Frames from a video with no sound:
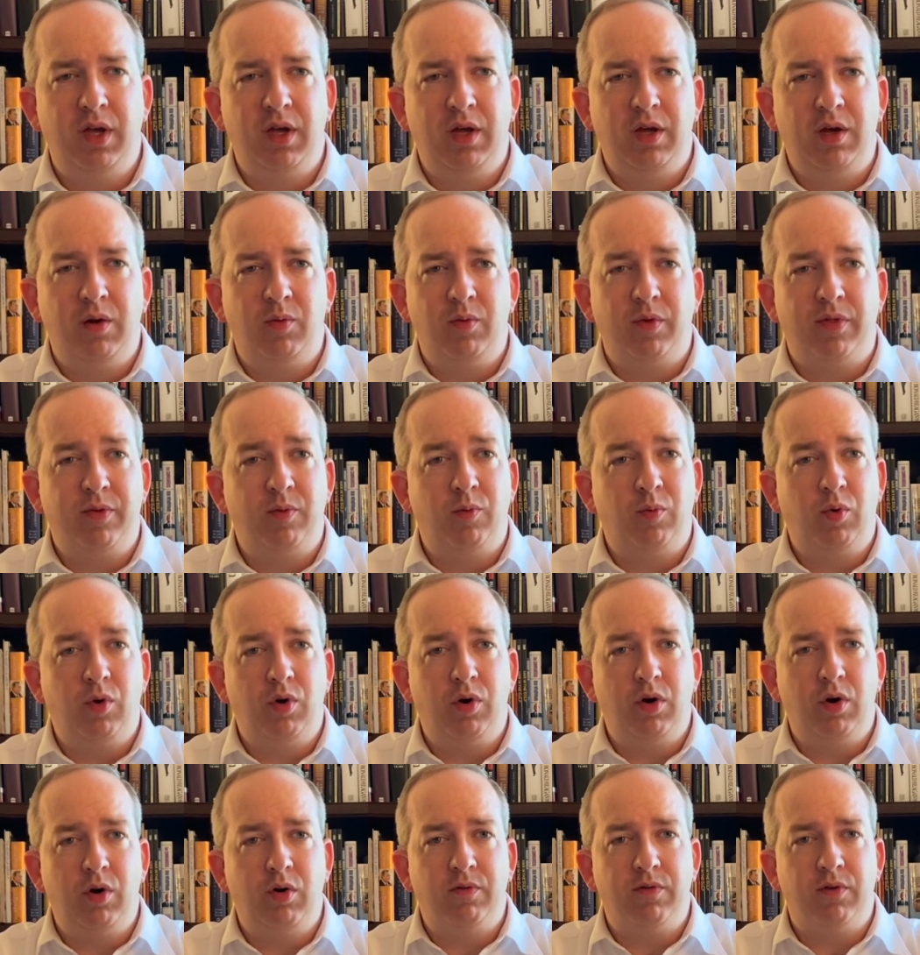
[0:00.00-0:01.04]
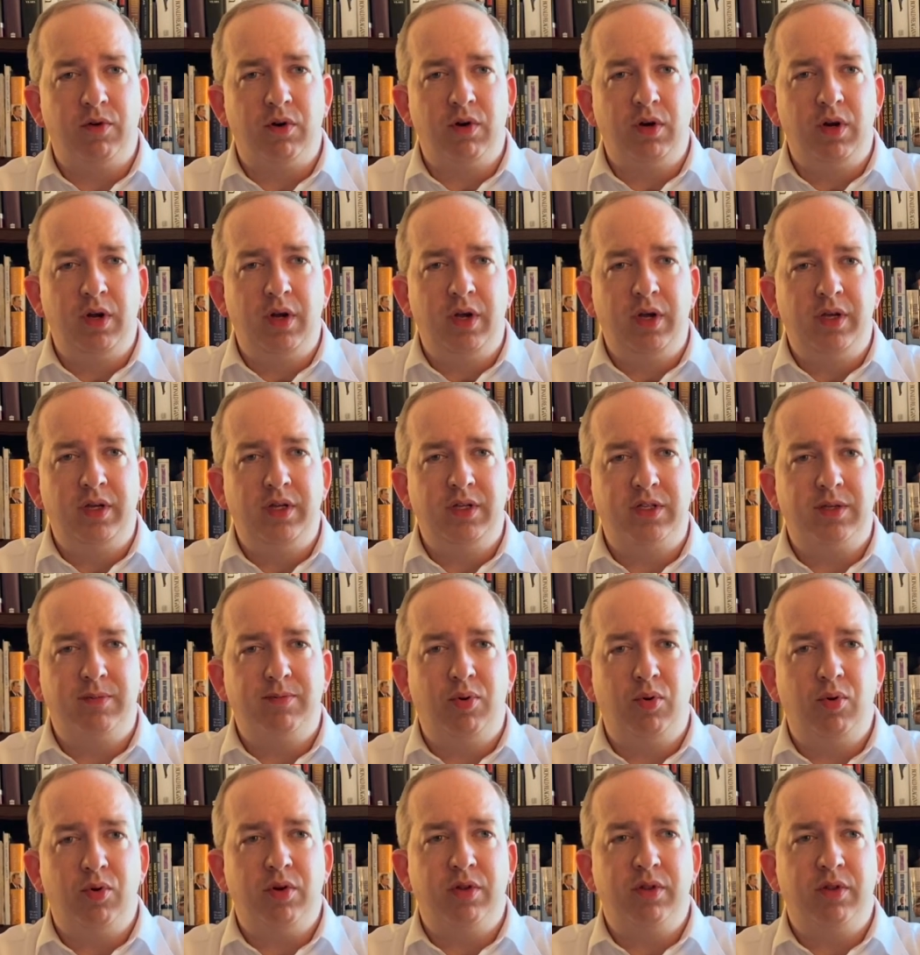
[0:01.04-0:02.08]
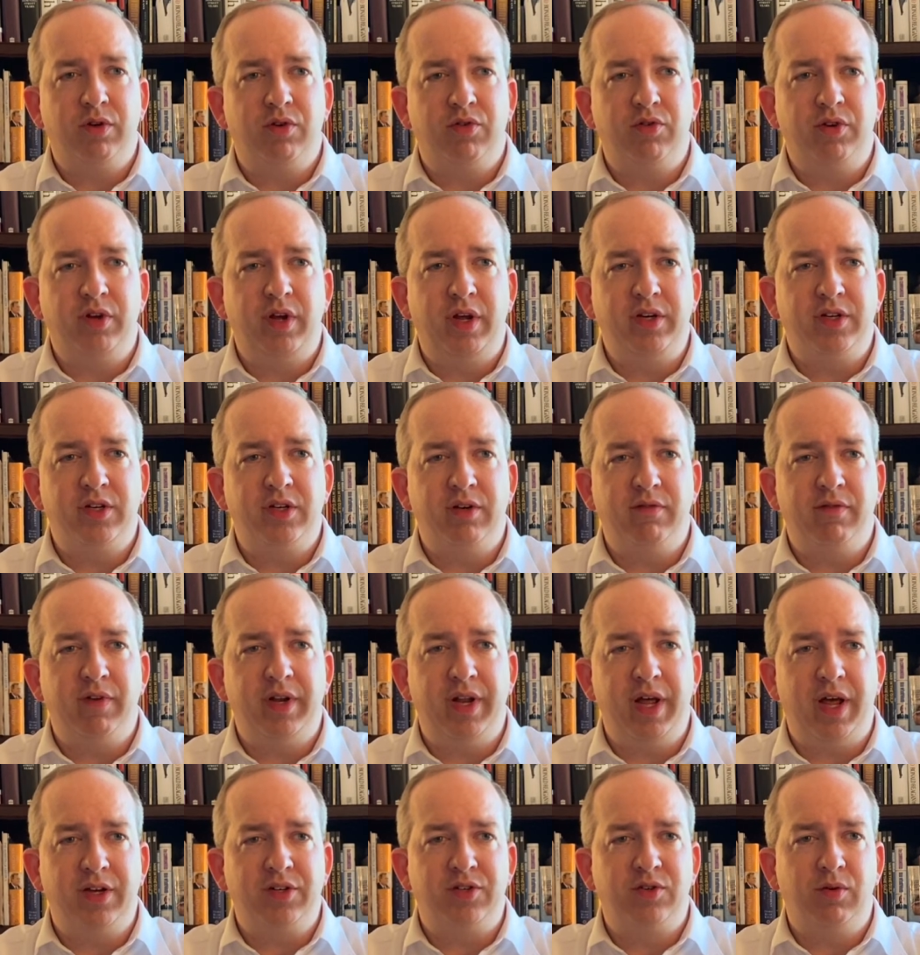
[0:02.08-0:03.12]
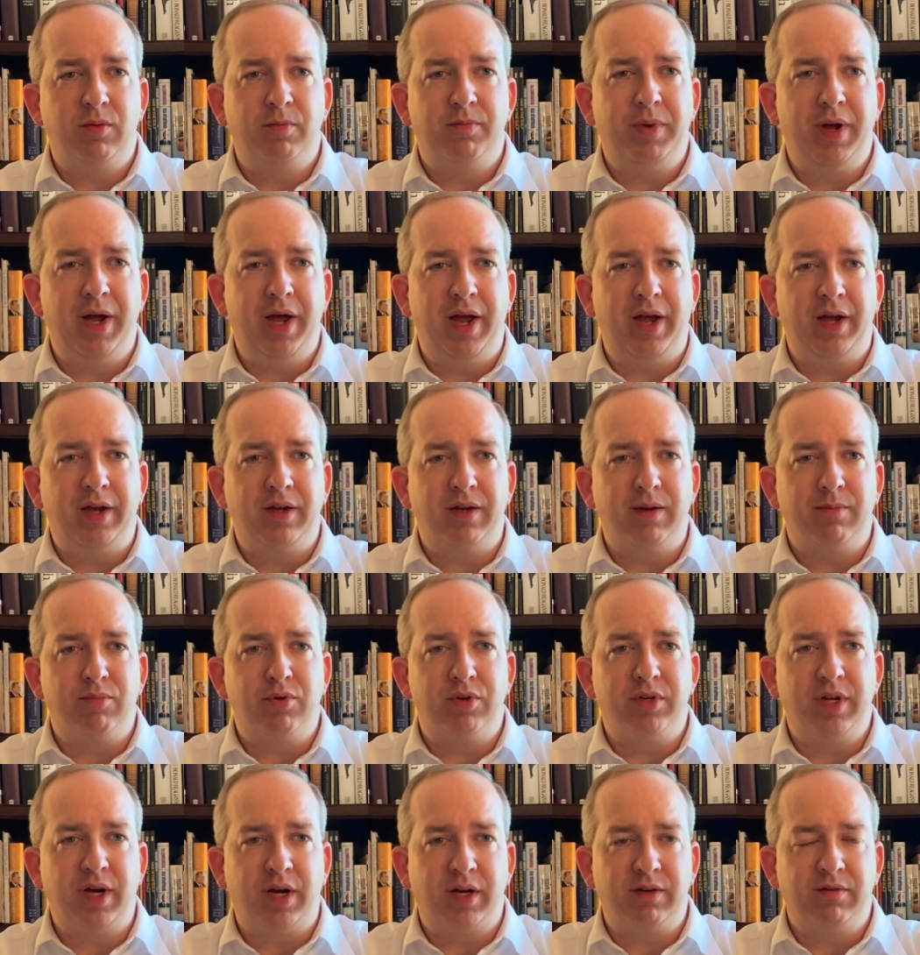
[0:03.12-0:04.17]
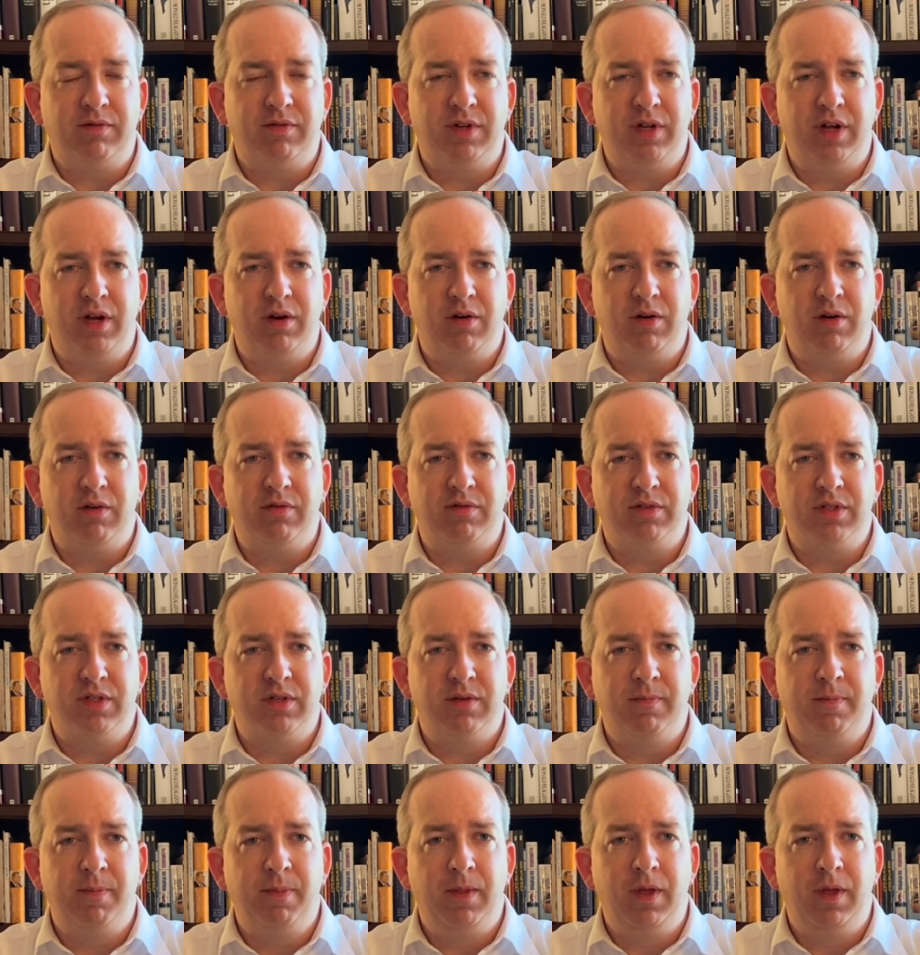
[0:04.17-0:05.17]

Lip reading: With the war over, he supported the creation of a national bank and protective tariffs.